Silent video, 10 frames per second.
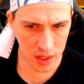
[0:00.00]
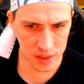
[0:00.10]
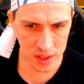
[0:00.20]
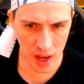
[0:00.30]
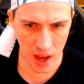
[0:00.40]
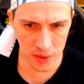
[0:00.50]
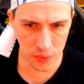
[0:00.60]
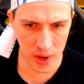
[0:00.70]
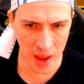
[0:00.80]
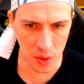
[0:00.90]
if we
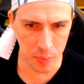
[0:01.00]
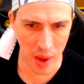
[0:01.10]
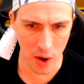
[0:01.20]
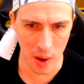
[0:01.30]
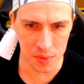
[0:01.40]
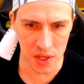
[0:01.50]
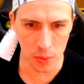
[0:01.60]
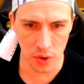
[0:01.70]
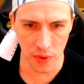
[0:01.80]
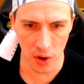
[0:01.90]
had the power-ups, he
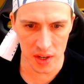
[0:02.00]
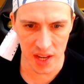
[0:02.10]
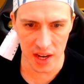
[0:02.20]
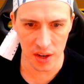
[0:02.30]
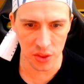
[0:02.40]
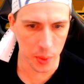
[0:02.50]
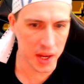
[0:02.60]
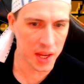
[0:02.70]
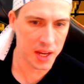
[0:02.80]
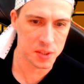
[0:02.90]
would have only taken 3
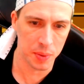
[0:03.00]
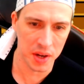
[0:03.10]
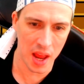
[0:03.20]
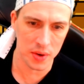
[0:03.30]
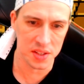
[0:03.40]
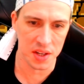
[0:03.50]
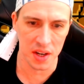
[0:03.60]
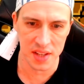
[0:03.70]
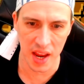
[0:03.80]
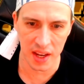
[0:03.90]
hits, but now he's going to
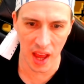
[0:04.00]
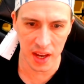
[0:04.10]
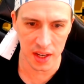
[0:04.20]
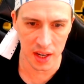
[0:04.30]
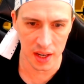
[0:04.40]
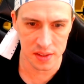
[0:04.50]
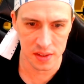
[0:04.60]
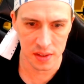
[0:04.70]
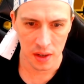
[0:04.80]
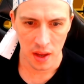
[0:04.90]
take 8
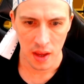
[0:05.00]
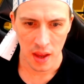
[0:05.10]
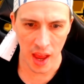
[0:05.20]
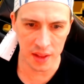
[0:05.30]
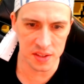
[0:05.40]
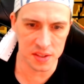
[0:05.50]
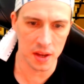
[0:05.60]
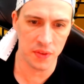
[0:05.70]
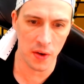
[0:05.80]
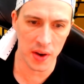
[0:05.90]
hits. And this is a
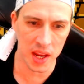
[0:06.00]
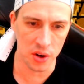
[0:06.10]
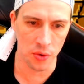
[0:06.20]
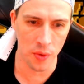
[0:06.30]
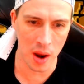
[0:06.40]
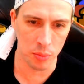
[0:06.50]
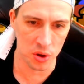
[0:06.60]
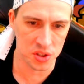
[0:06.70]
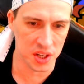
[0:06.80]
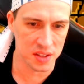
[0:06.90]
very hit-and-run
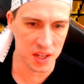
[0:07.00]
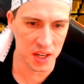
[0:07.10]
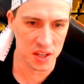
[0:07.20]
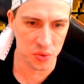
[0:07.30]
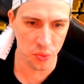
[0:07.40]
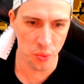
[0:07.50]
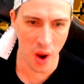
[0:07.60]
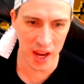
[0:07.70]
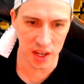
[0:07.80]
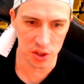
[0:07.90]
boss. You can see his
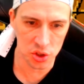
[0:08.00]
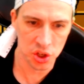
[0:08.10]
range